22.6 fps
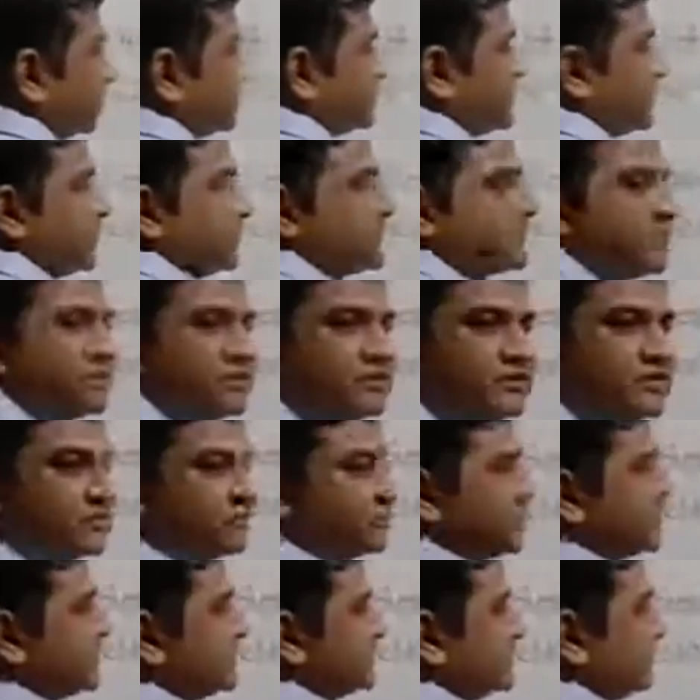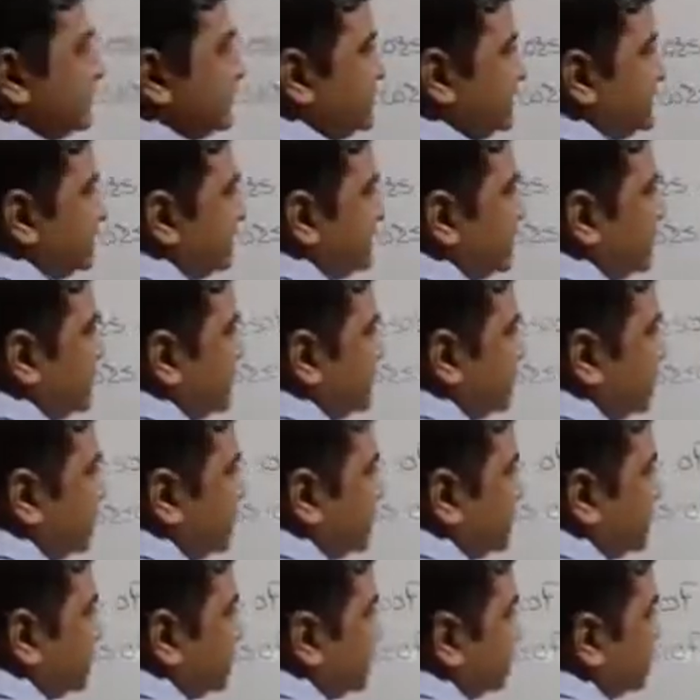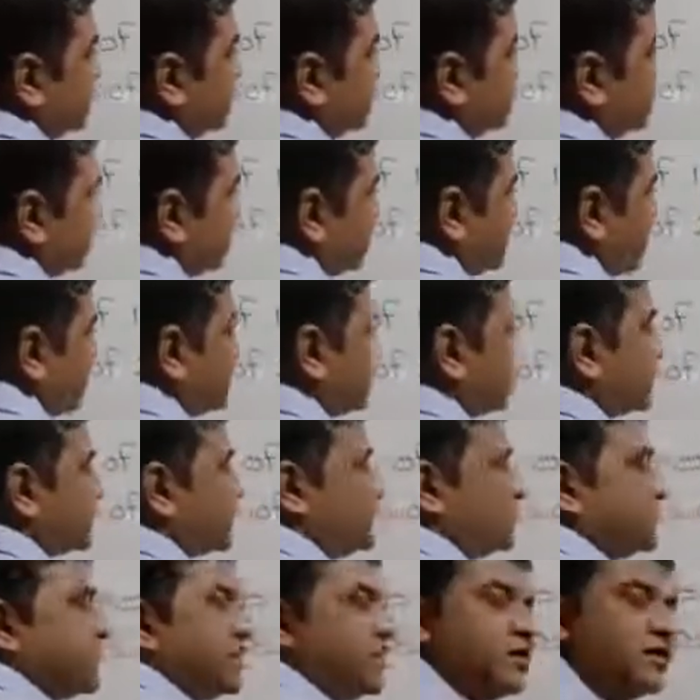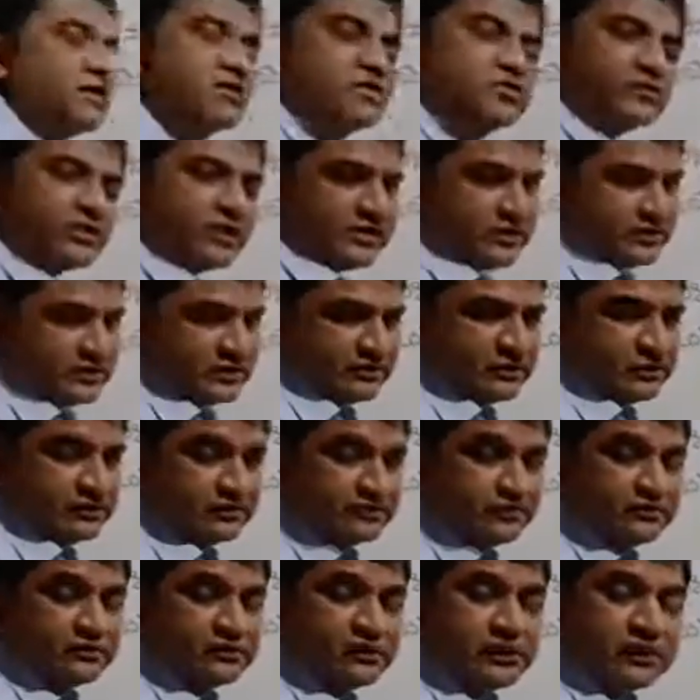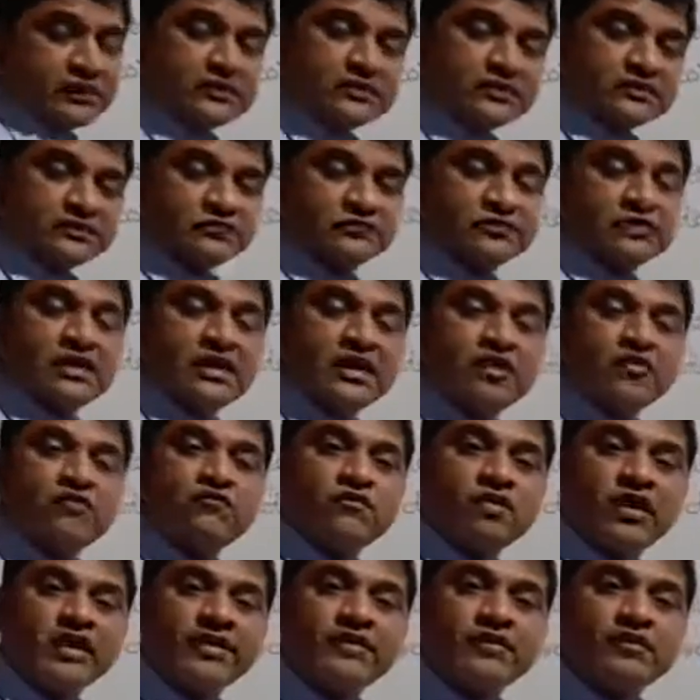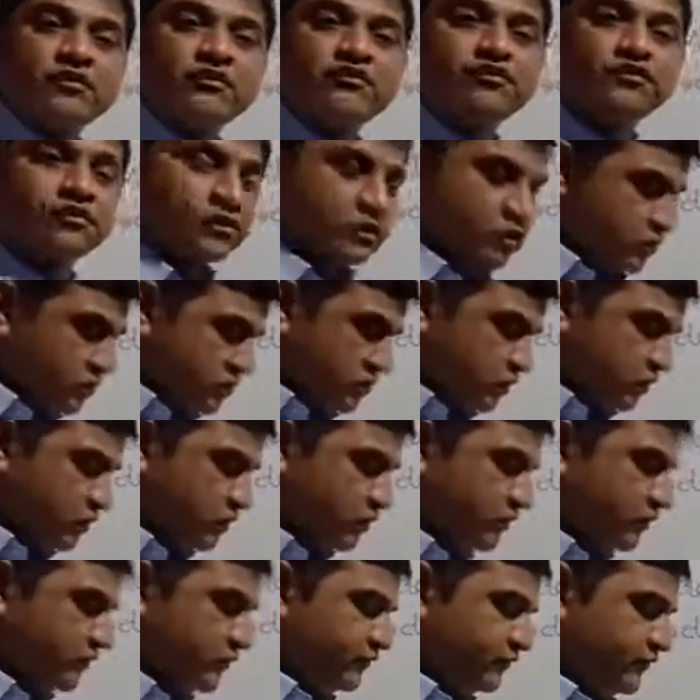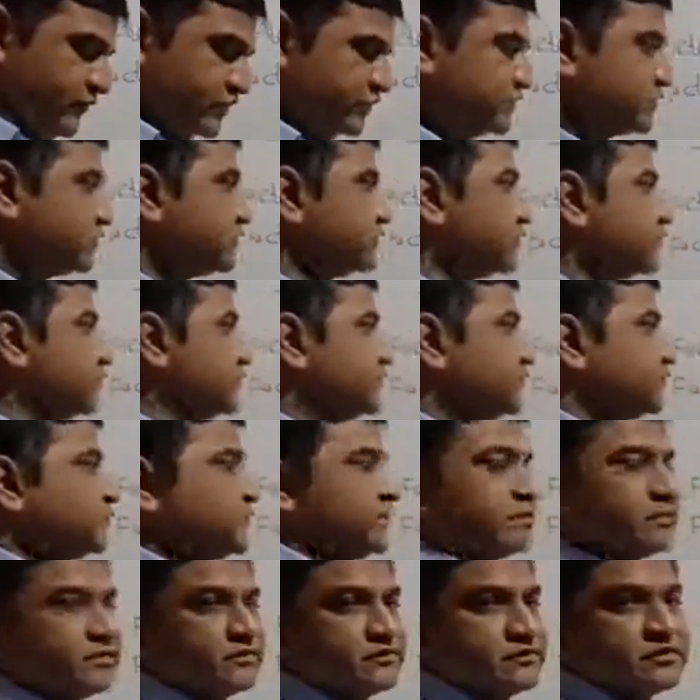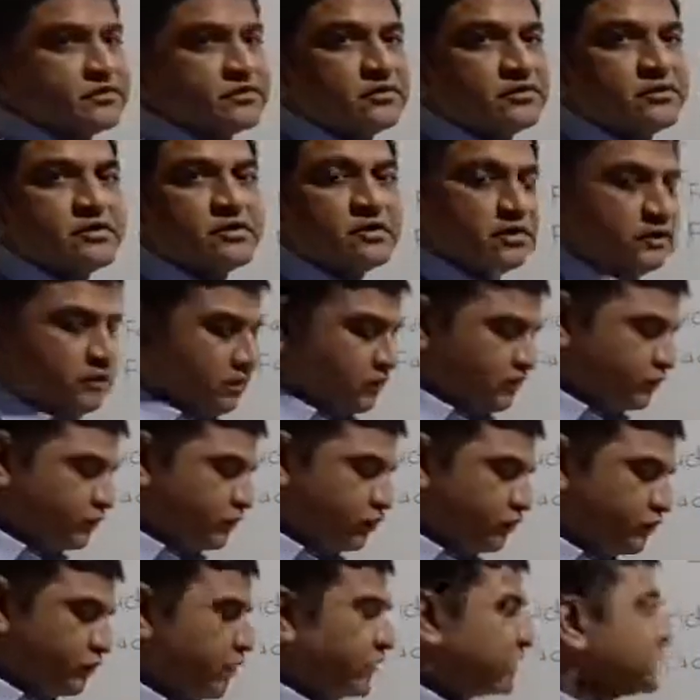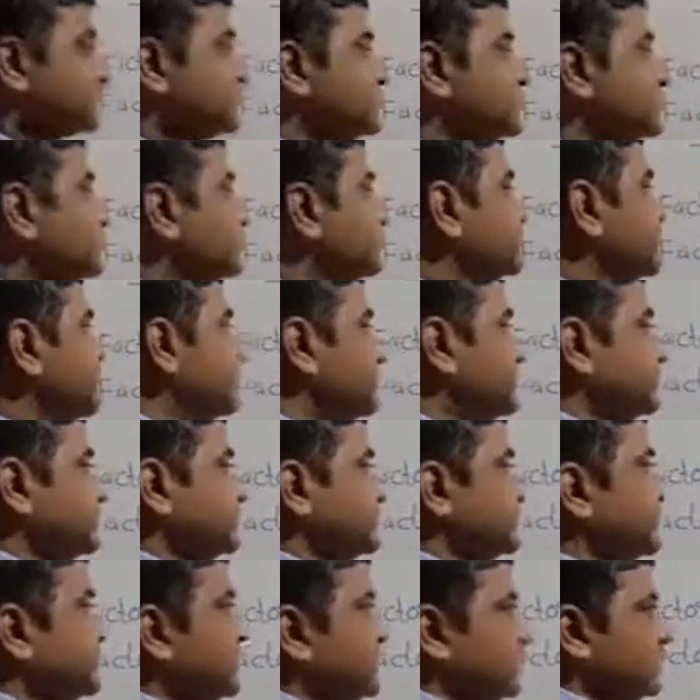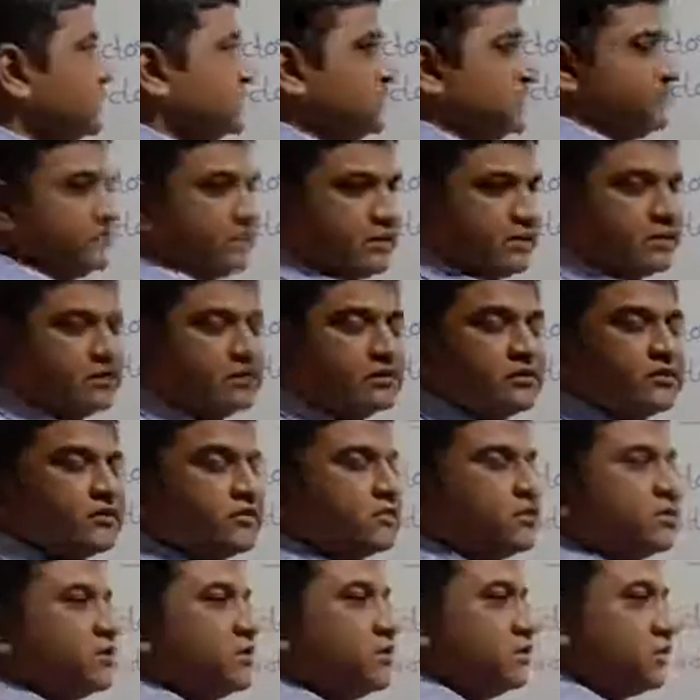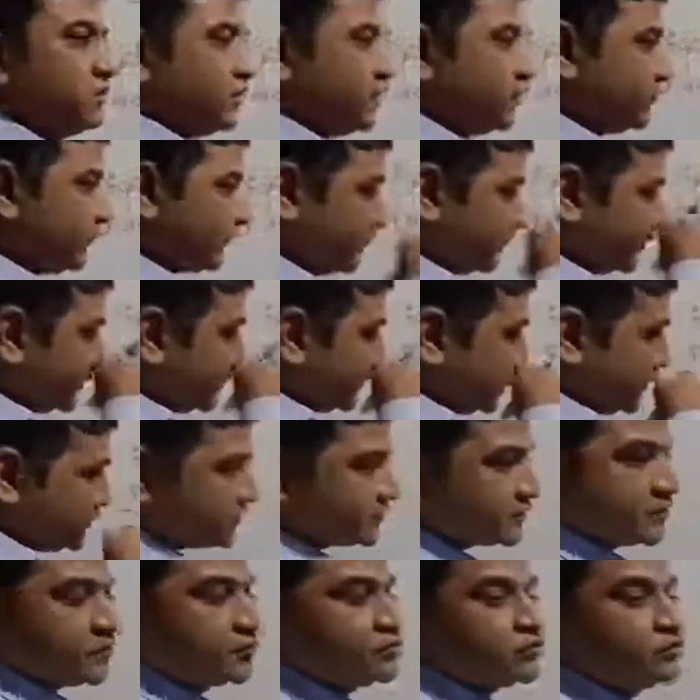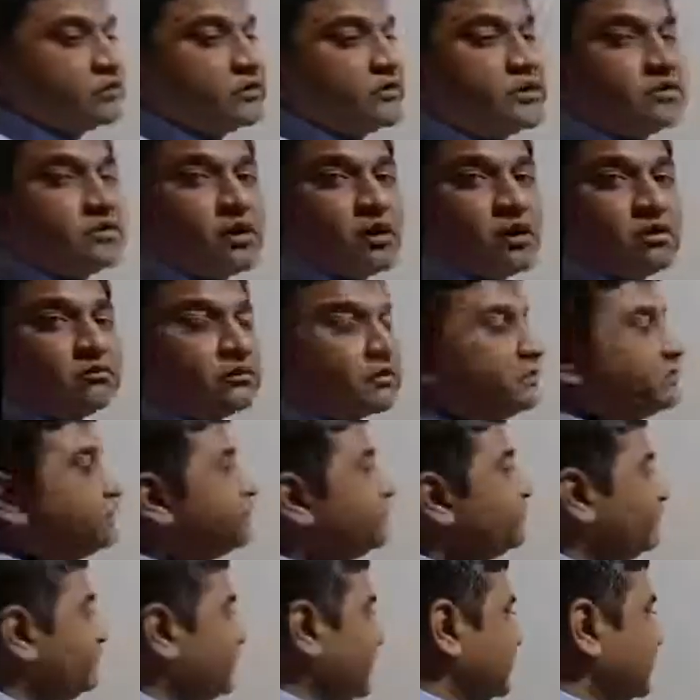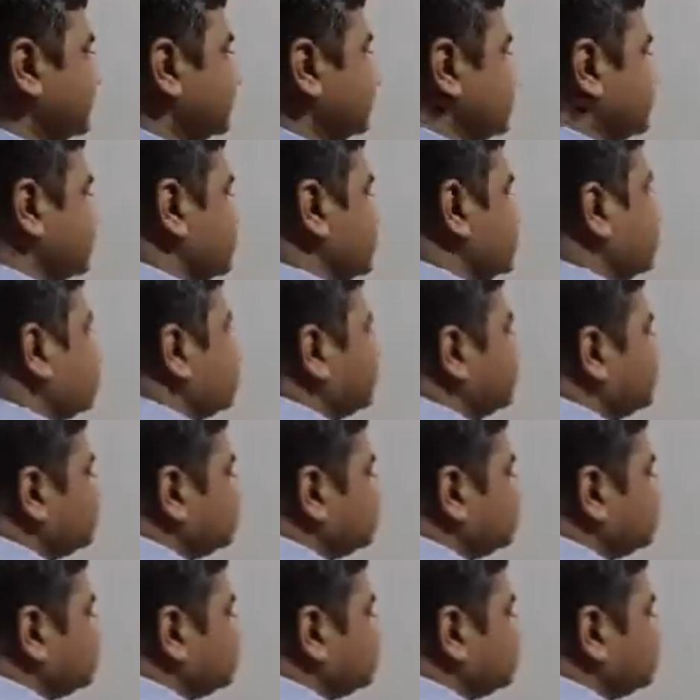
27 are 27, 9 3s are 27. Yes, we have find out all the factors of 27. Now no factors of 27 are remaining. Now we will list out the common factors.